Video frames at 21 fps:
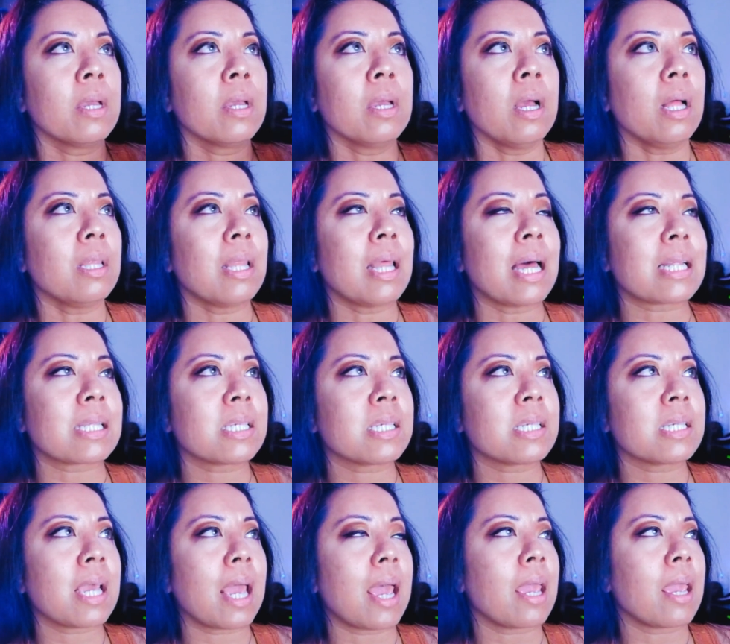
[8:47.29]
let's
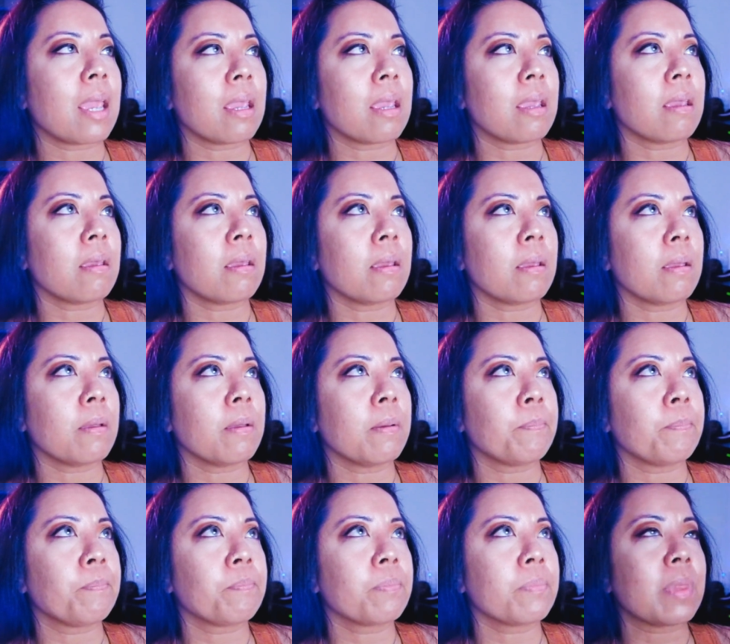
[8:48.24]
say
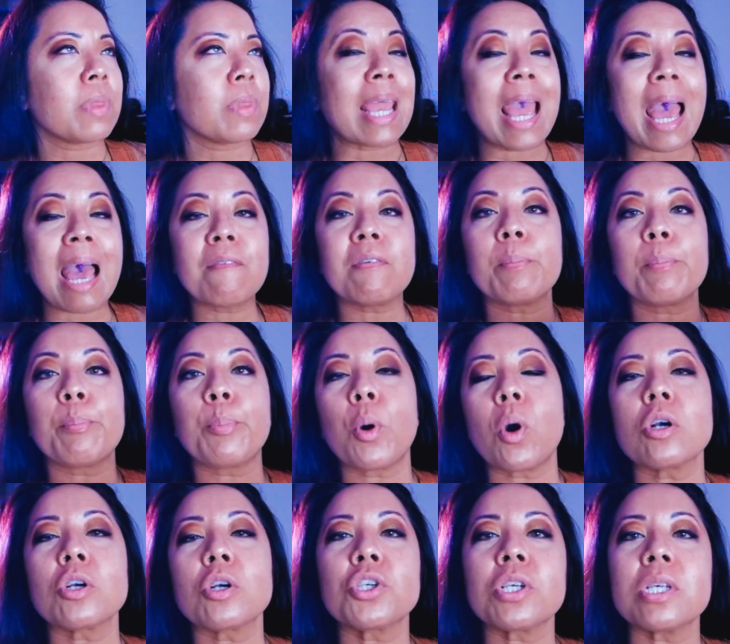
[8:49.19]
they haven't
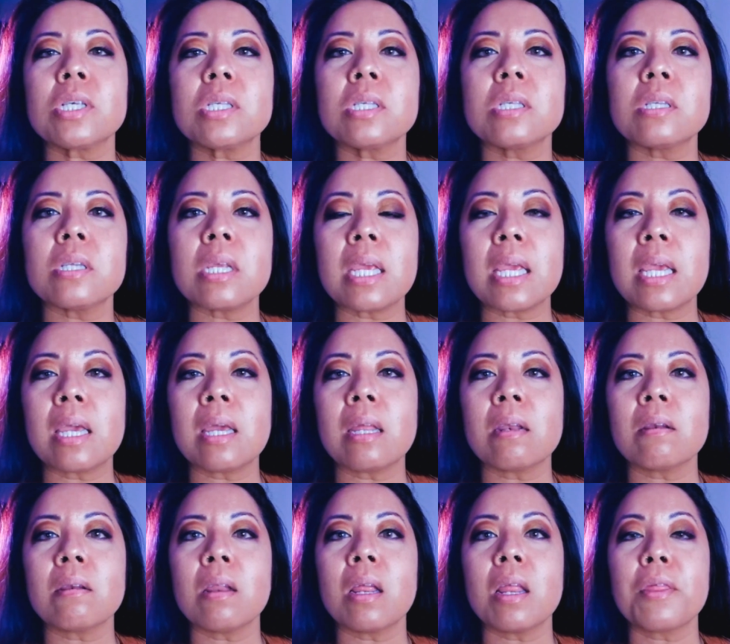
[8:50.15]
purchased
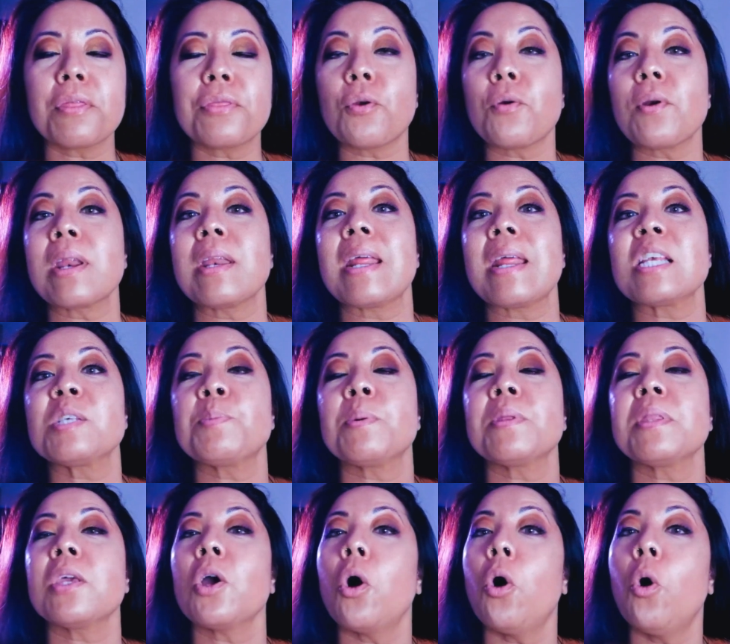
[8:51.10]
in 30 days, but
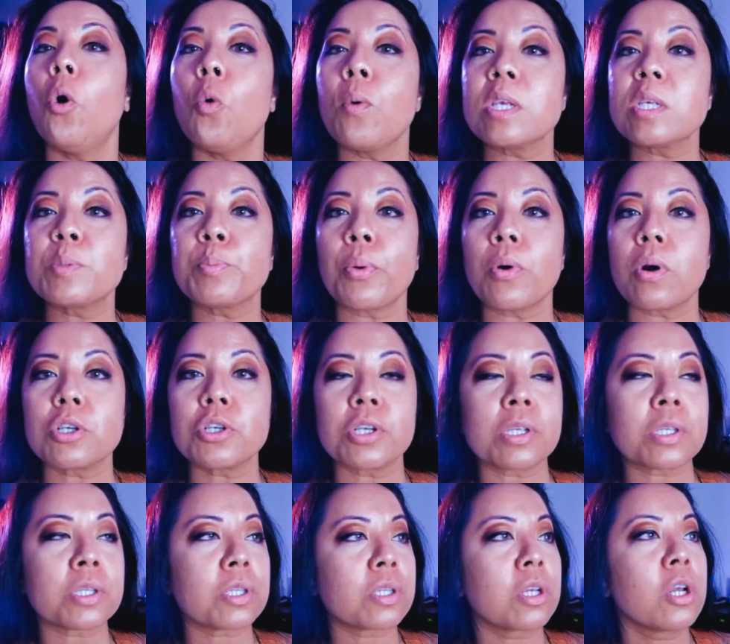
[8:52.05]
they always
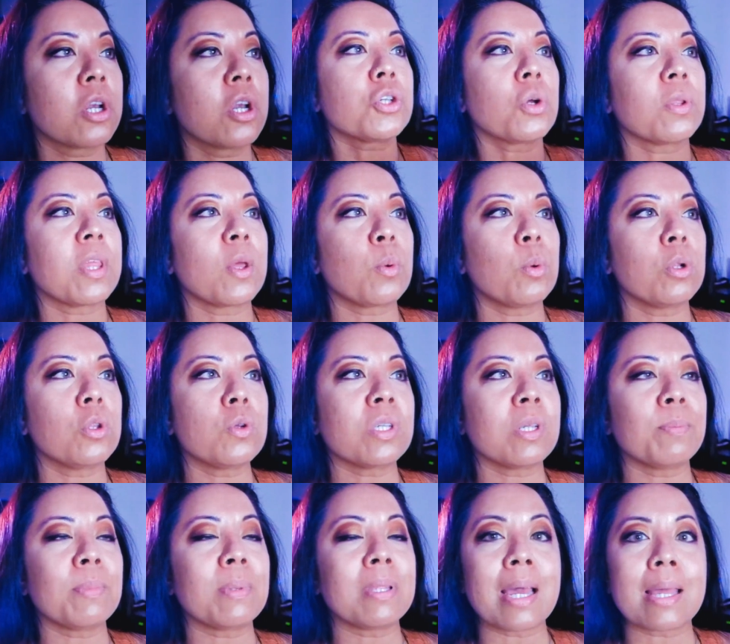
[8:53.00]
purchase. So they will do
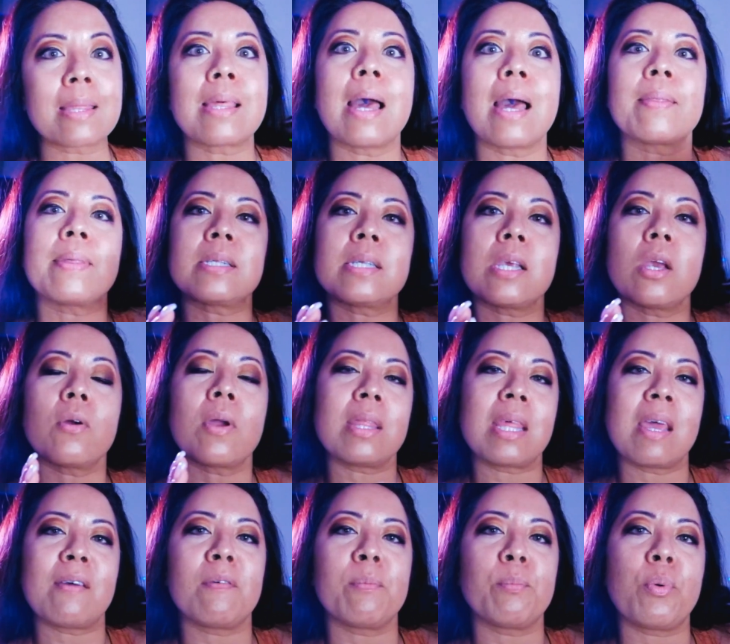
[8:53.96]
something like that. They say, okay, they
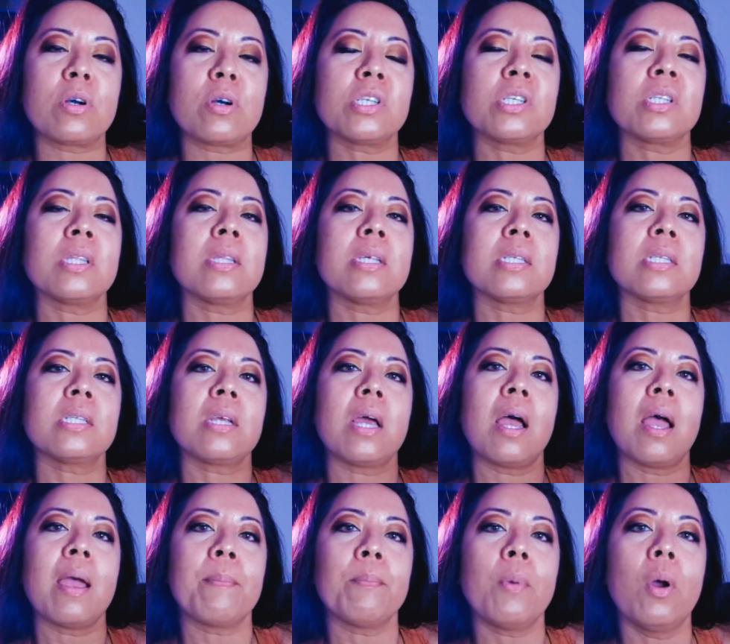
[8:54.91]
haven't purchased in this
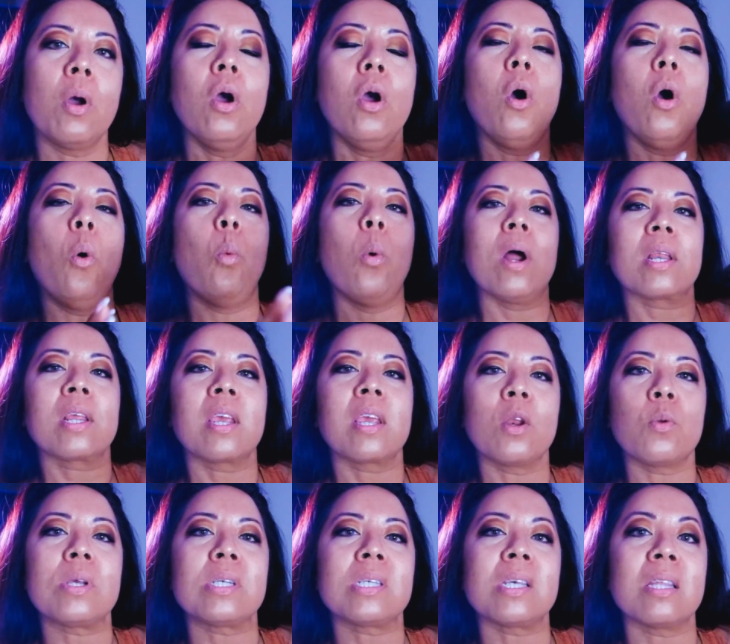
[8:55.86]
time. What can
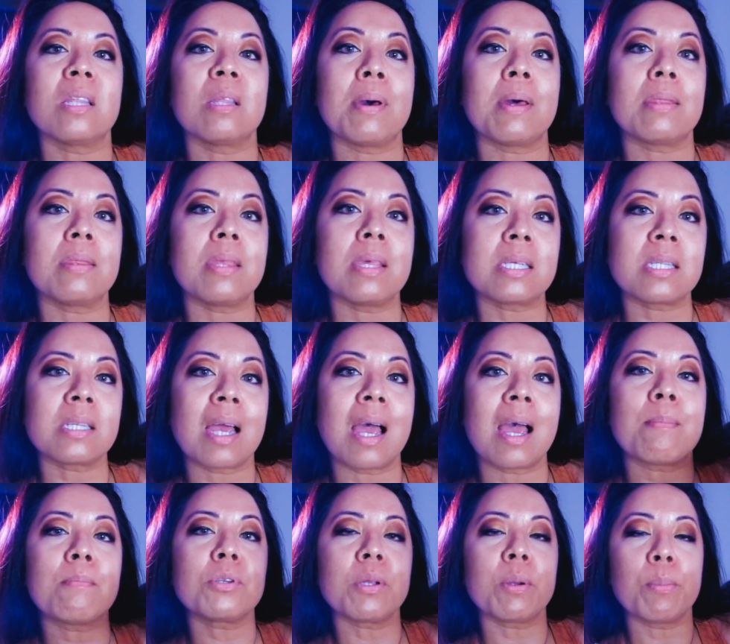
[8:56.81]
we send them at this
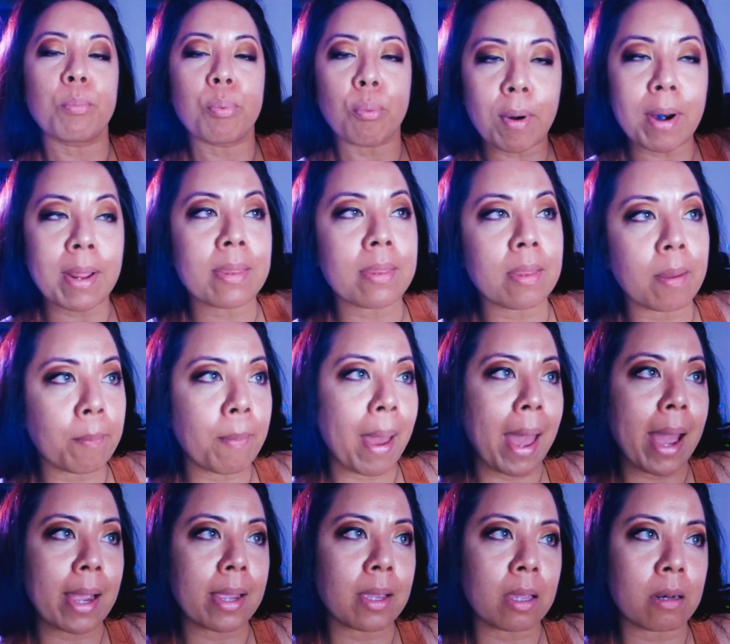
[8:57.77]
time to bring them
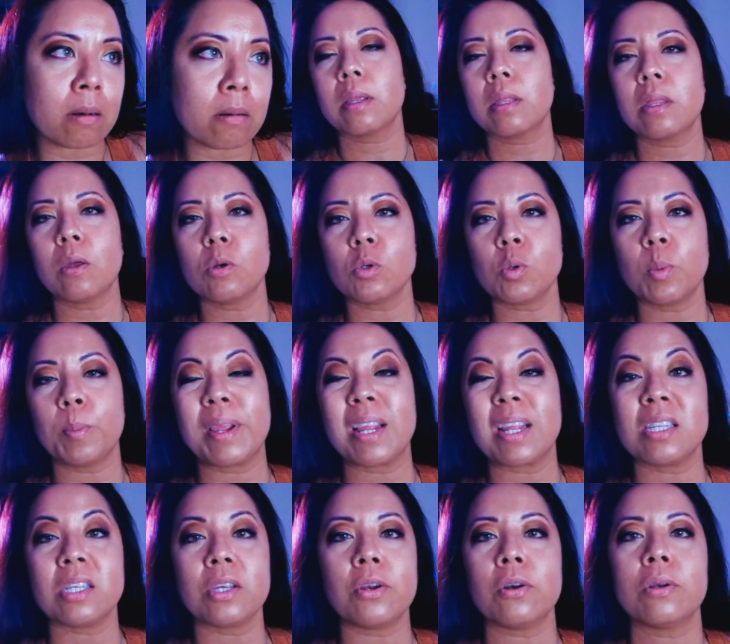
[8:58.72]
back in? Those would be
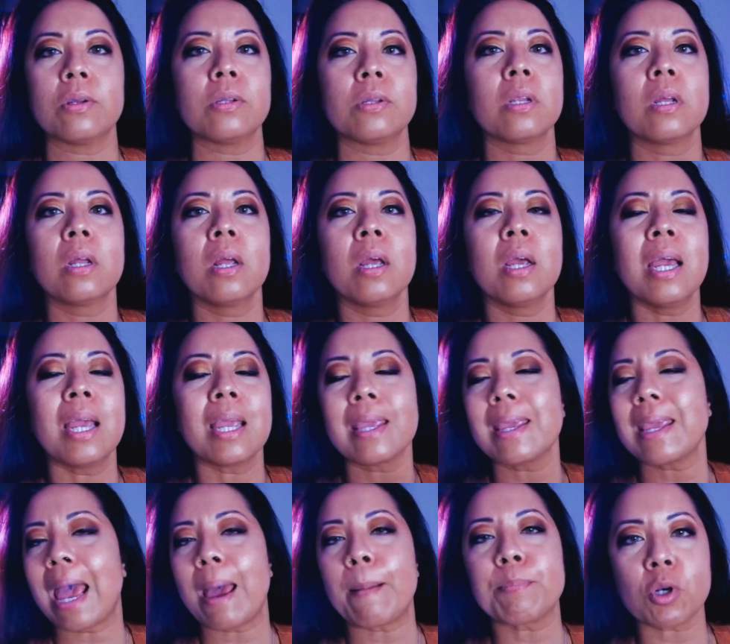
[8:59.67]
considered
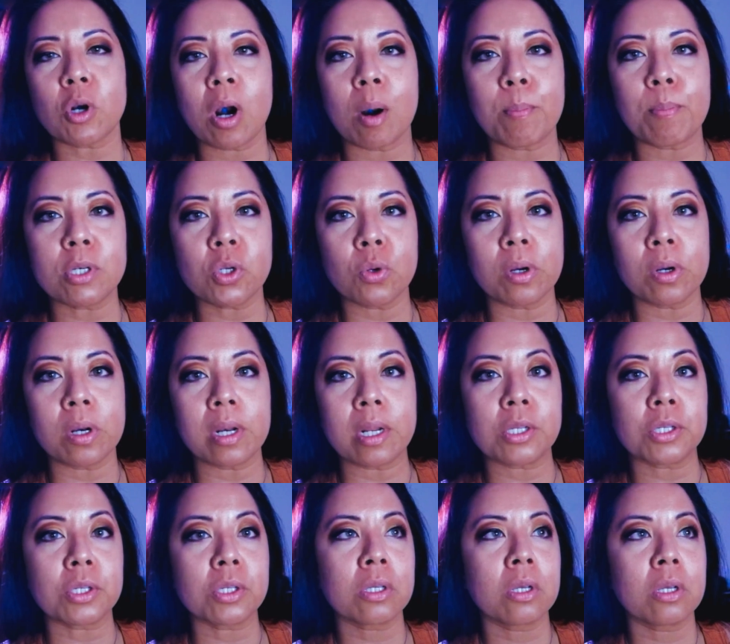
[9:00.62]
gaps or
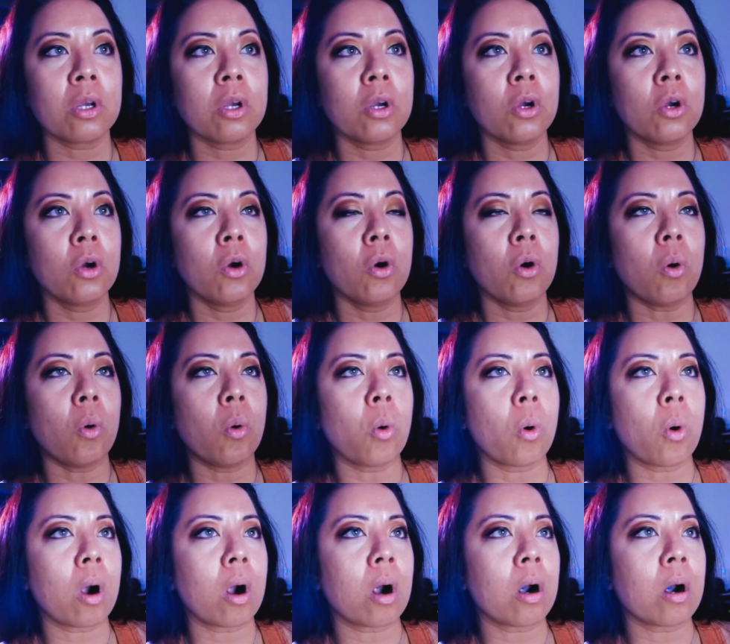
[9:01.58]
opportunities.
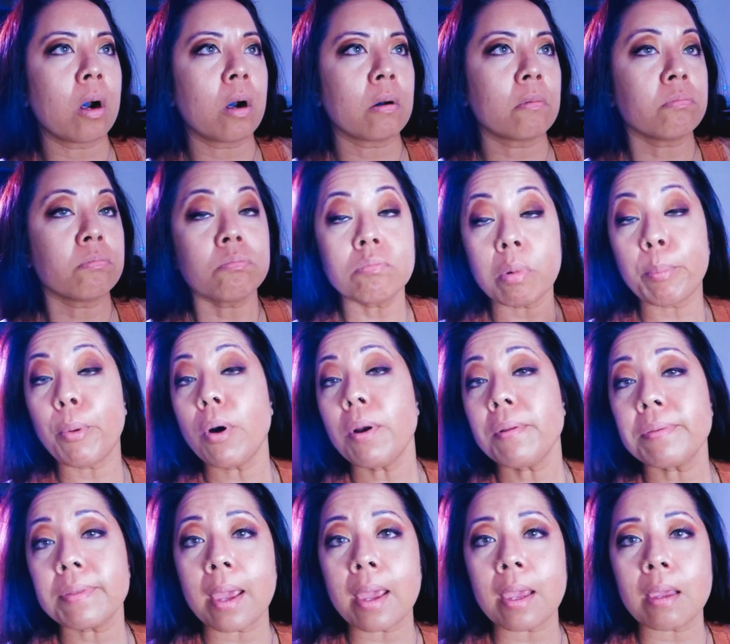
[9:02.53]
Or the
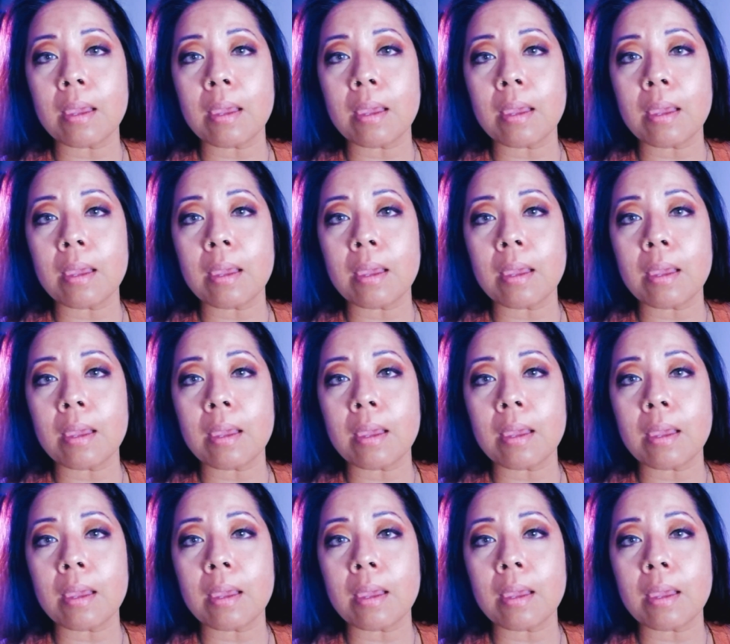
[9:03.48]
birthday